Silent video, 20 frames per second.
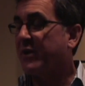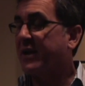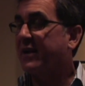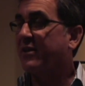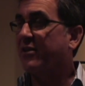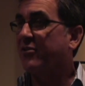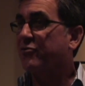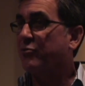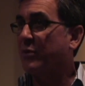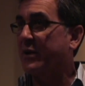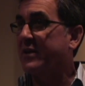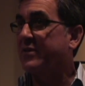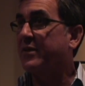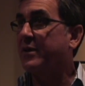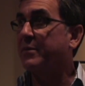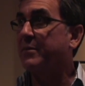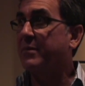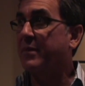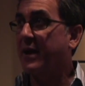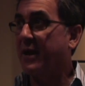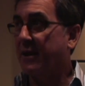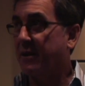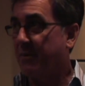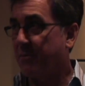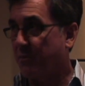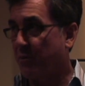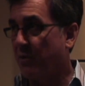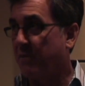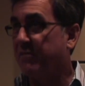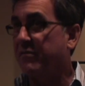analyst read them and
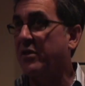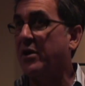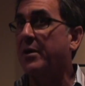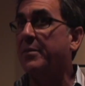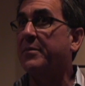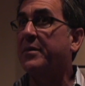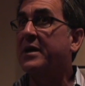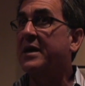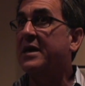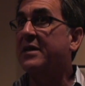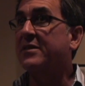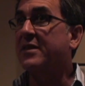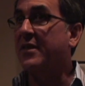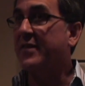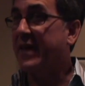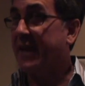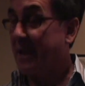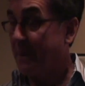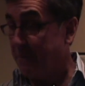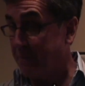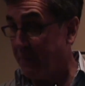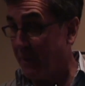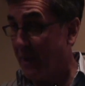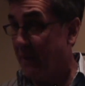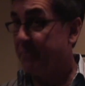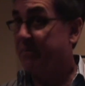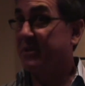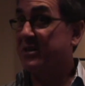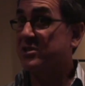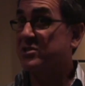approve them. Then they get
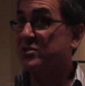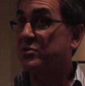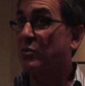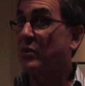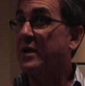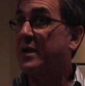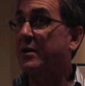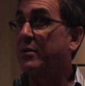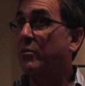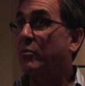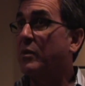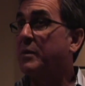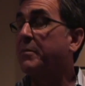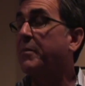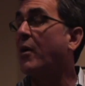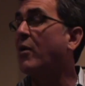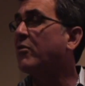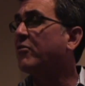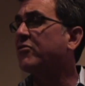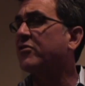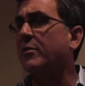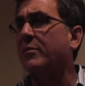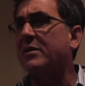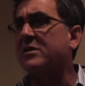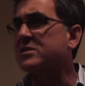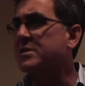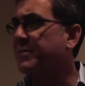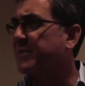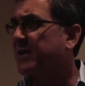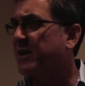published. We post them
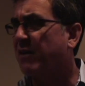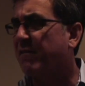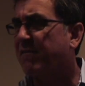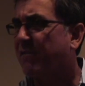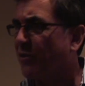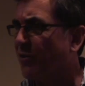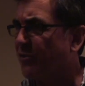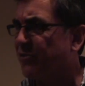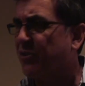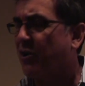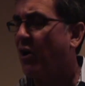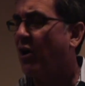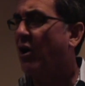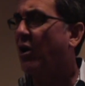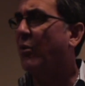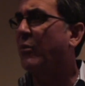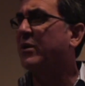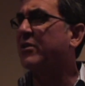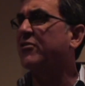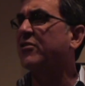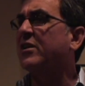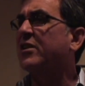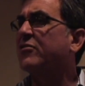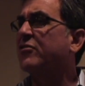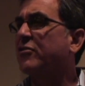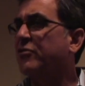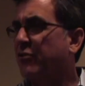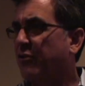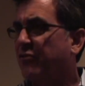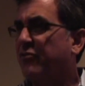on something called First Call, which
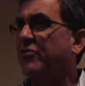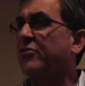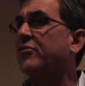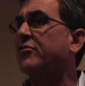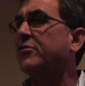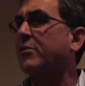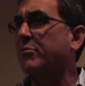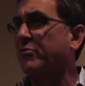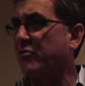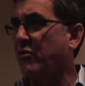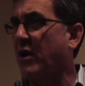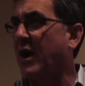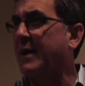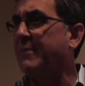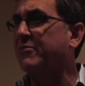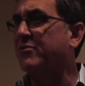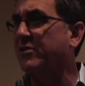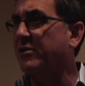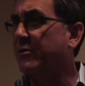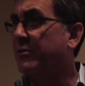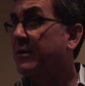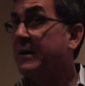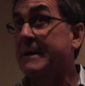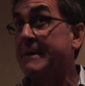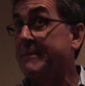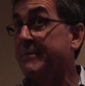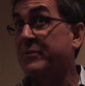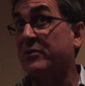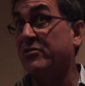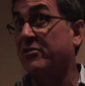institutions subscribe to.
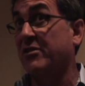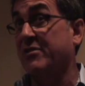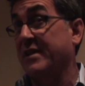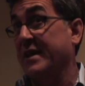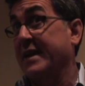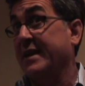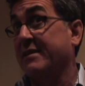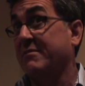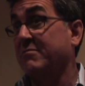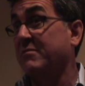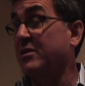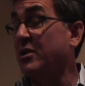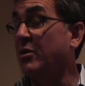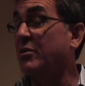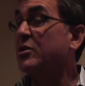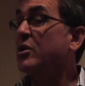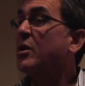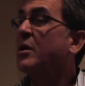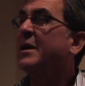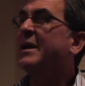So they, you know,